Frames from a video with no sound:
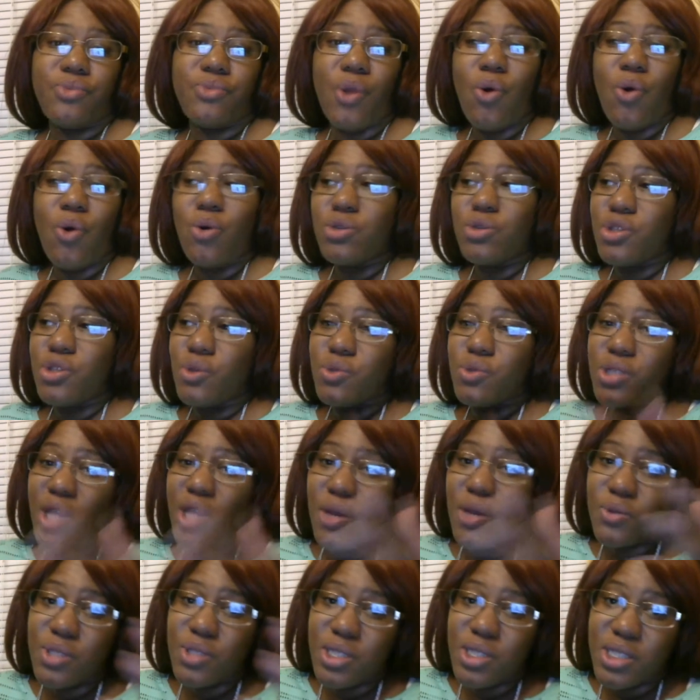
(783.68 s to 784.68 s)
Also
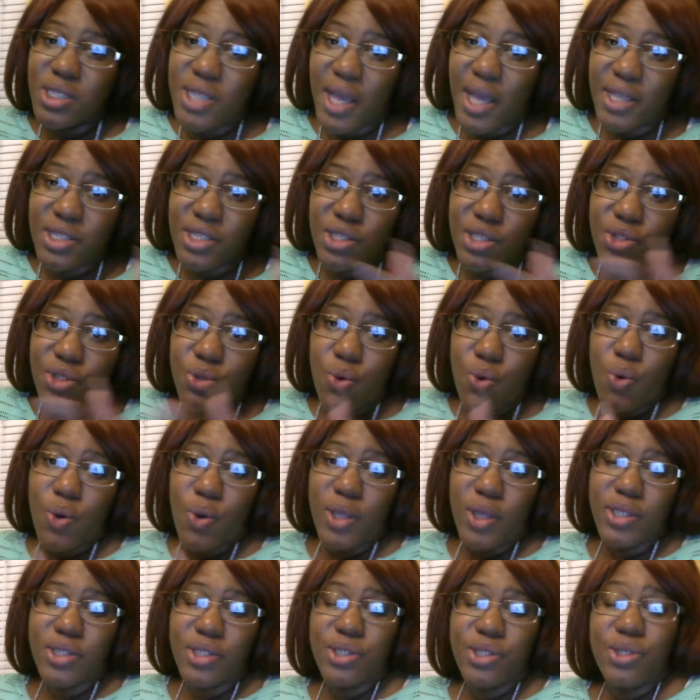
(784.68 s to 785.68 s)
sell sex
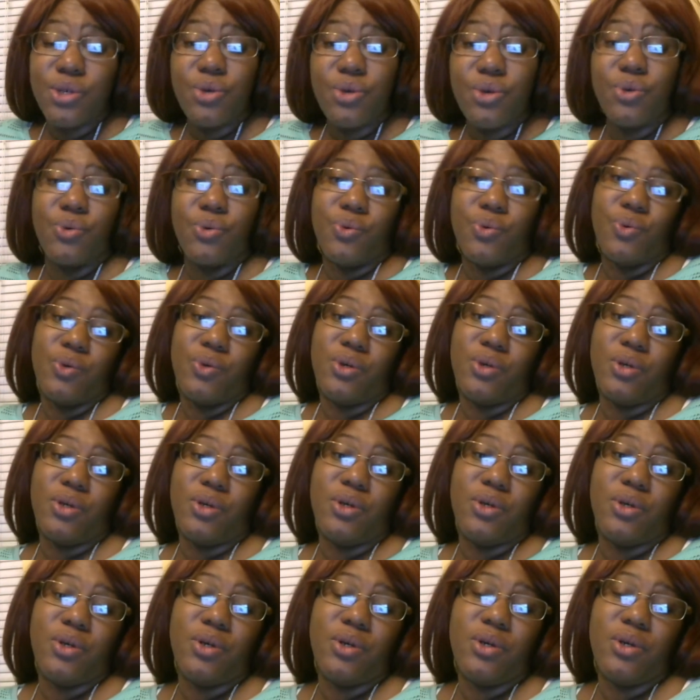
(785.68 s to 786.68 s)
toys too.
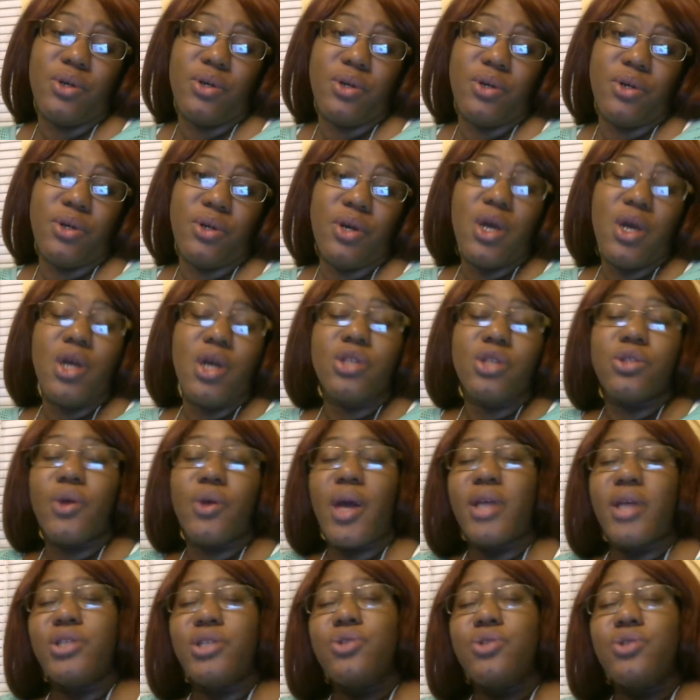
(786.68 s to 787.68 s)
So,
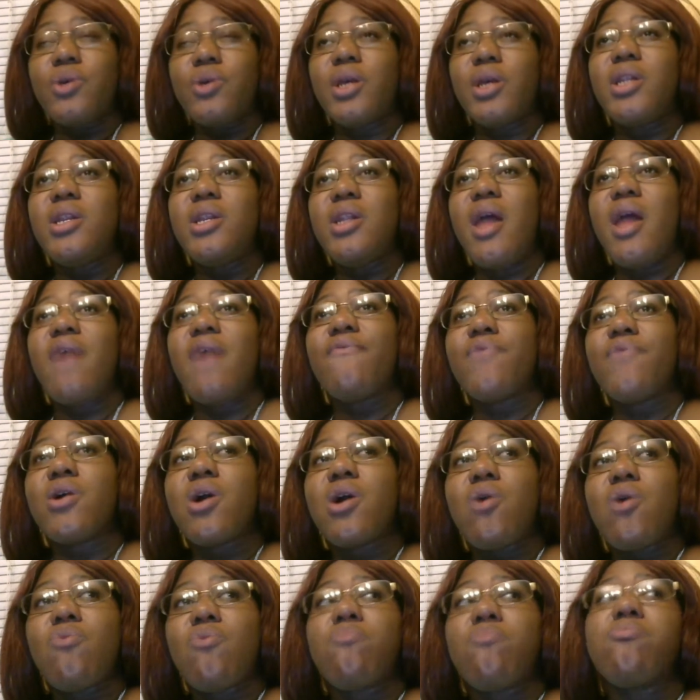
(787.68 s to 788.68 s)
guys, you can never
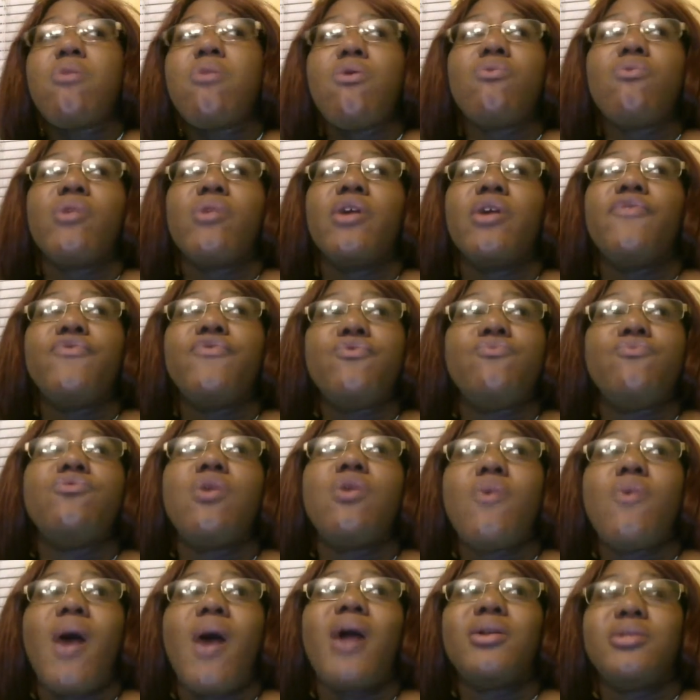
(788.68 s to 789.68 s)
go broke if you
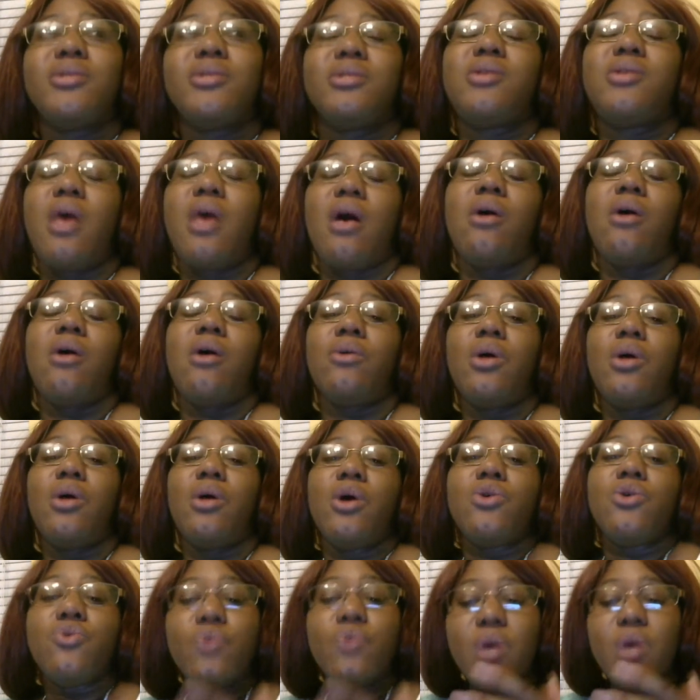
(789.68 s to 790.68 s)
know how to sell.
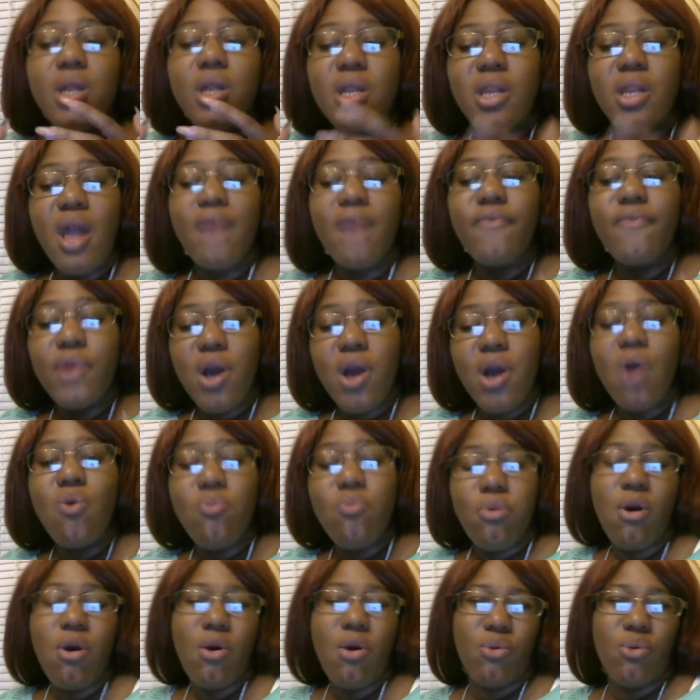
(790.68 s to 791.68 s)
You can never go
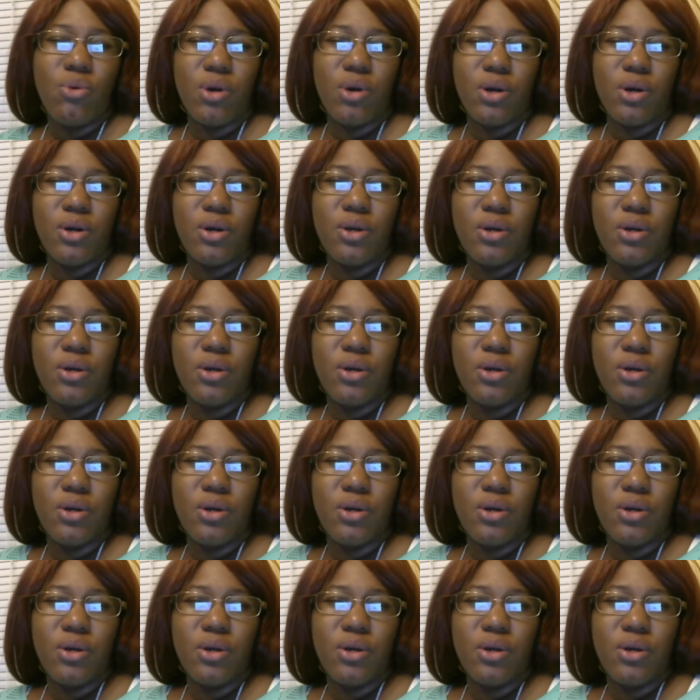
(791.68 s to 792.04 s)
broke.